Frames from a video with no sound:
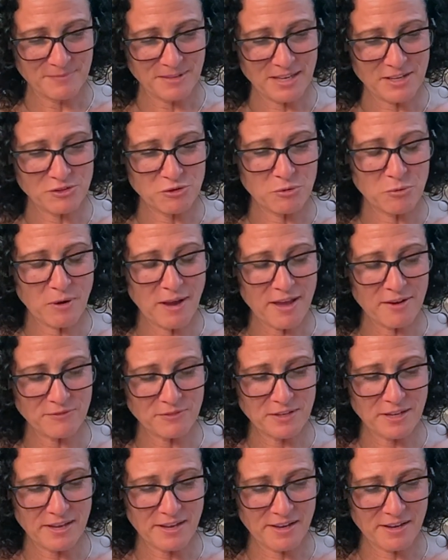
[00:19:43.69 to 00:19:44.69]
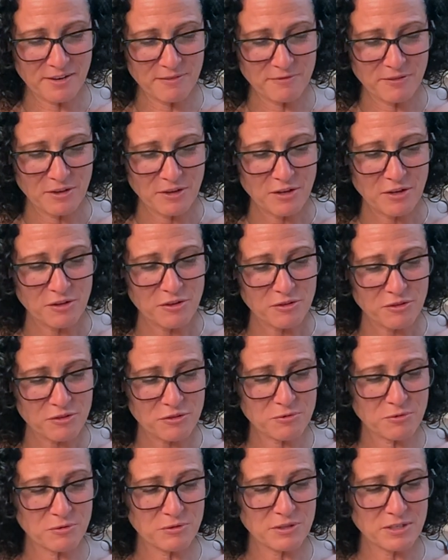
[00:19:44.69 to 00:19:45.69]
And you have to have
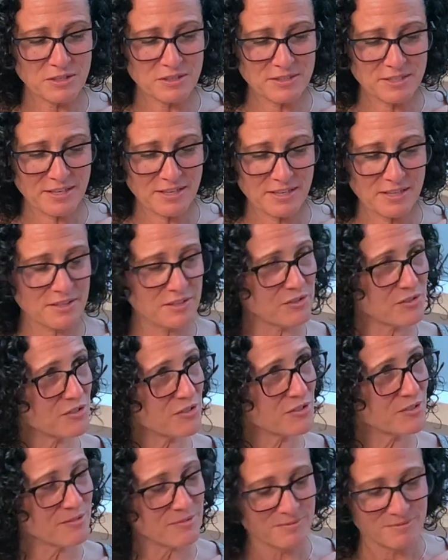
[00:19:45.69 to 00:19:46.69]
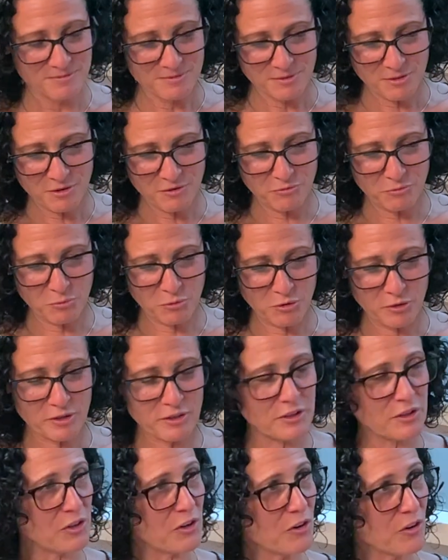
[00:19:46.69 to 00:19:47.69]
30 days of work
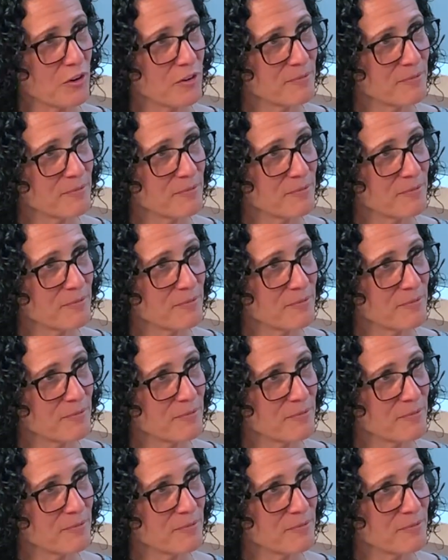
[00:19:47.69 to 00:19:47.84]
in a year.